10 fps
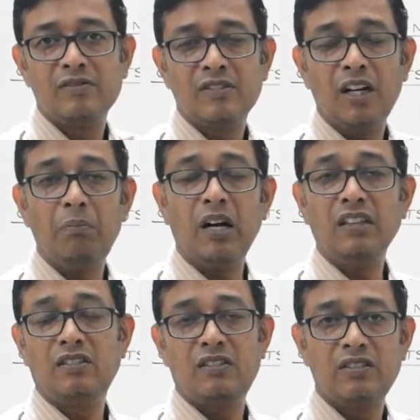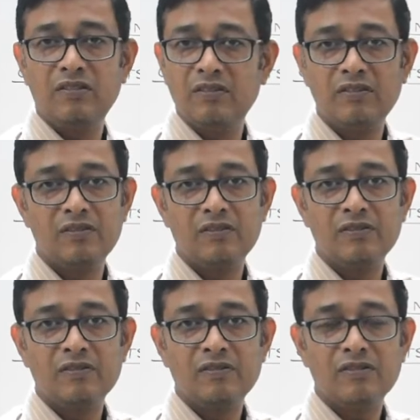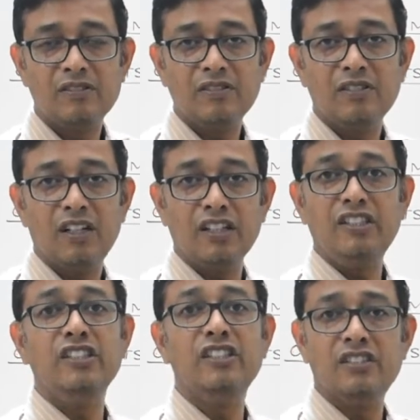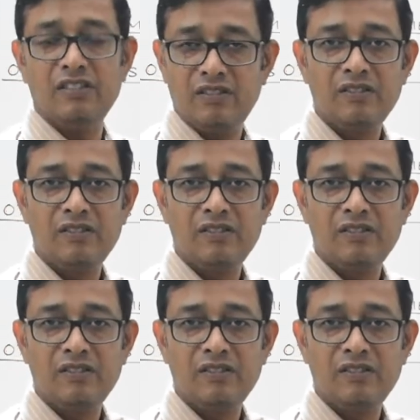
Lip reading: a month, a year,